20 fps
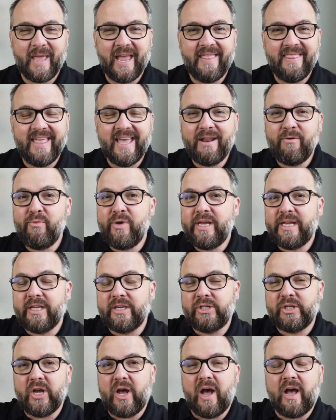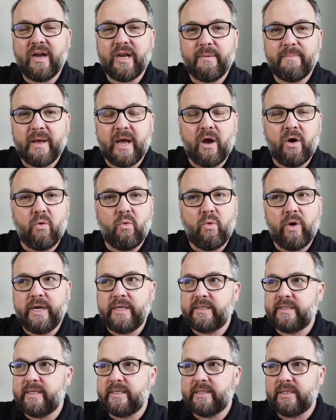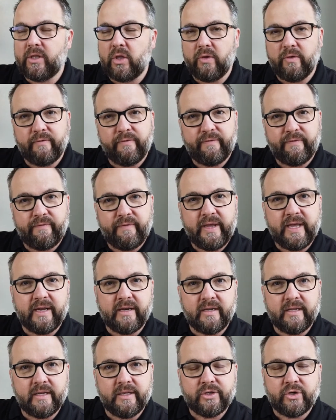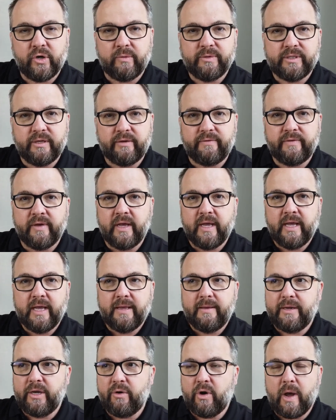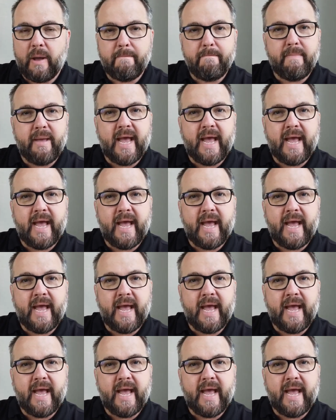And then we can talk about what does this fit in terms of, you know, a